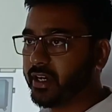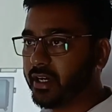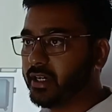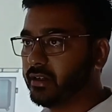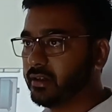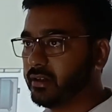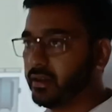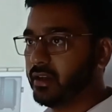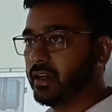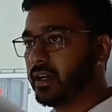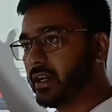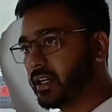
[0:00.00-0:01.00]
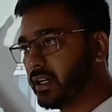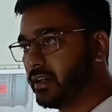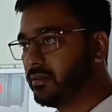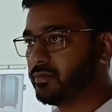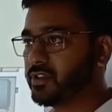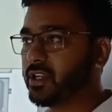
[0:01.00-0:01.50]
end, and
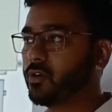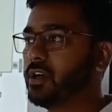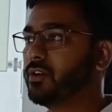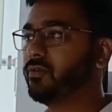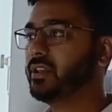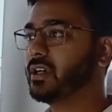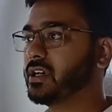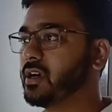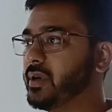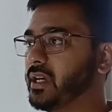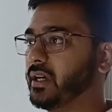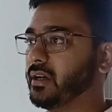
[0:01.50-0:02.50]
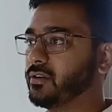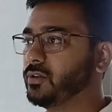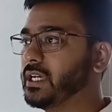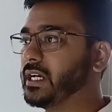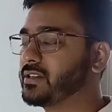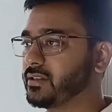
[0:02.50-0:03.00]
again circulate with the coming air.
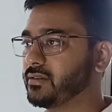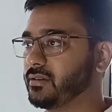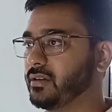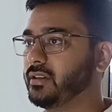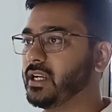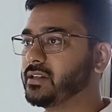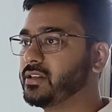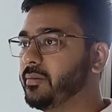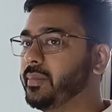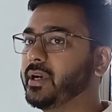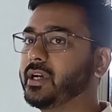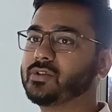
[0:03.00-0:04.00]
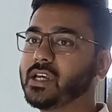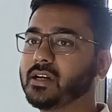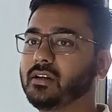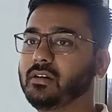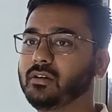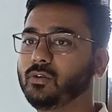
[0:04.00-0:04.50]
So that's a repetitive
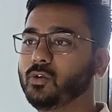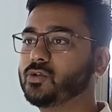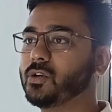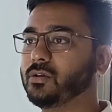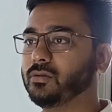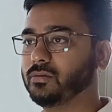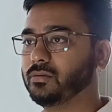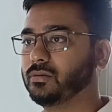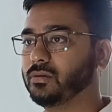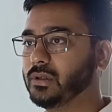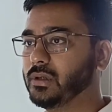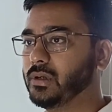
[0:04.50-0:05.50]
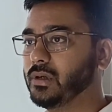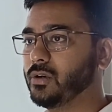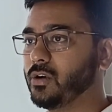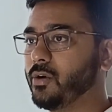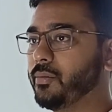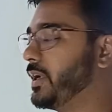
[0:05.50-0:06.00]
cycle goes on
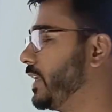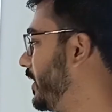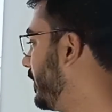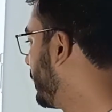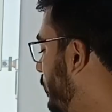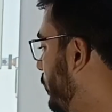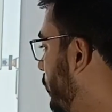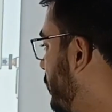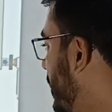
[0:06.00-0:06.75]
operating. So to